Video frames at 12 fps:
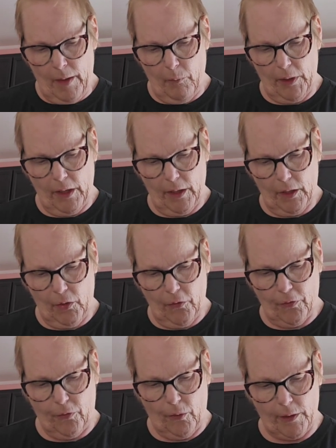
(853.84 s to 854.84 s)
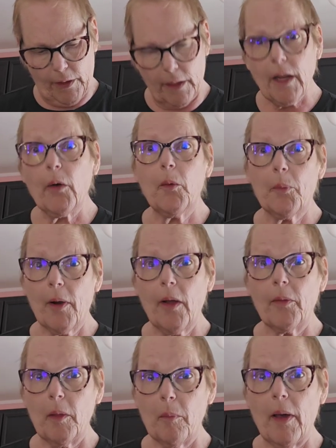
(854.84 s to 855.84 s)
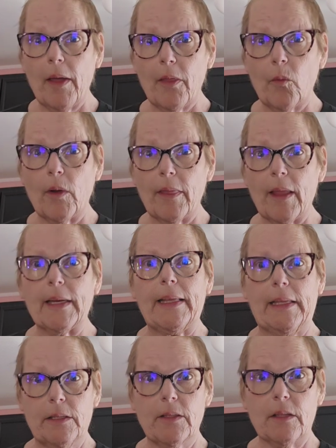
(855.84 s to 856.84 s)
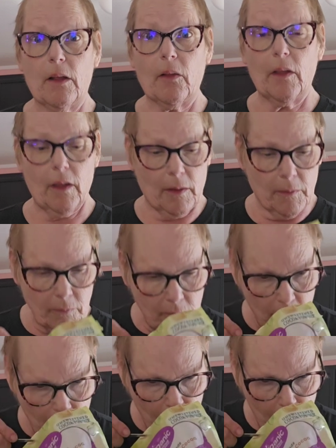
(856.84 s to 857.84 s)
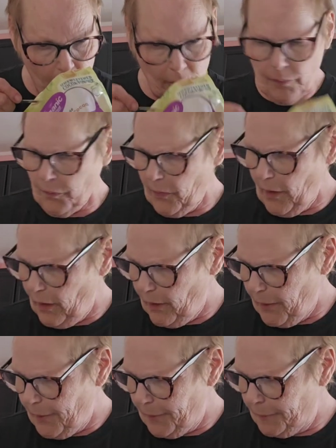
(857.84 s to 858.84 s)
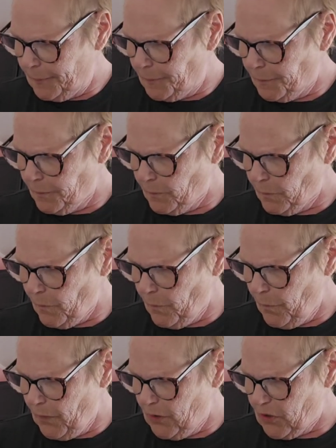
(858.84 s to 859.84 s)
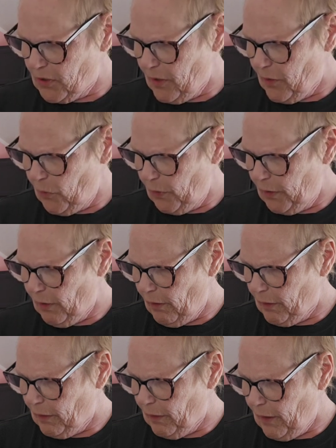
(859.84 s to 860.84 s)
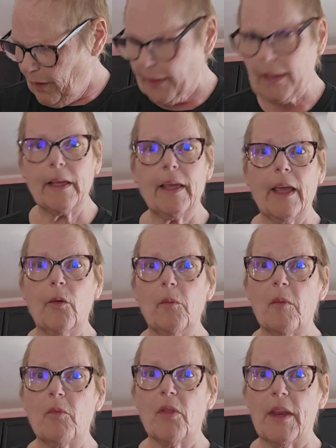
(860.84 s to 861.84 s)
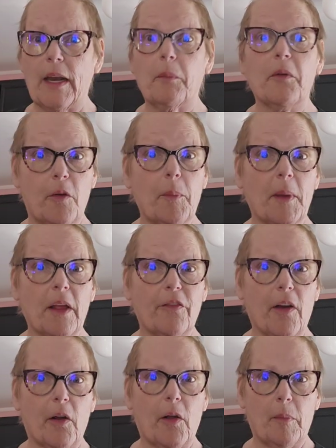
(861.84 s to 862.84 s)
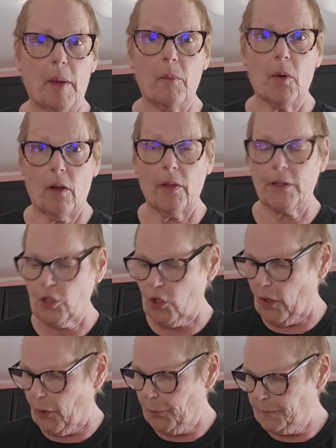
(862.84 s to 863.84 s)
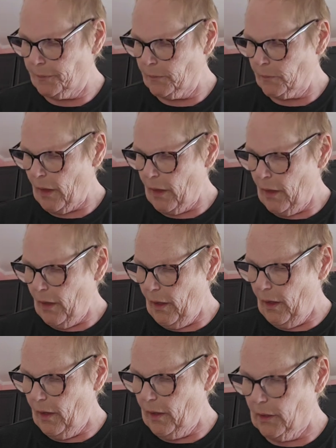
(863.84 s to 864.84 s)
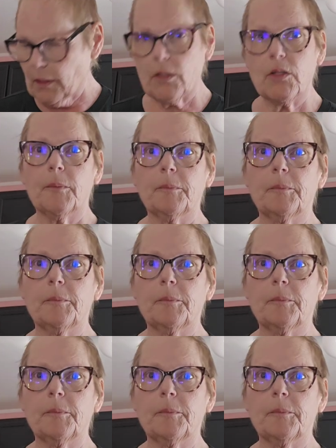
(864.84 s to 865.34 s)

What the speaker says: when I can afford it, I will probably buy the one that he's selling. There's another one online. I can't remember the name of it, but if I remember, I'll let you know. And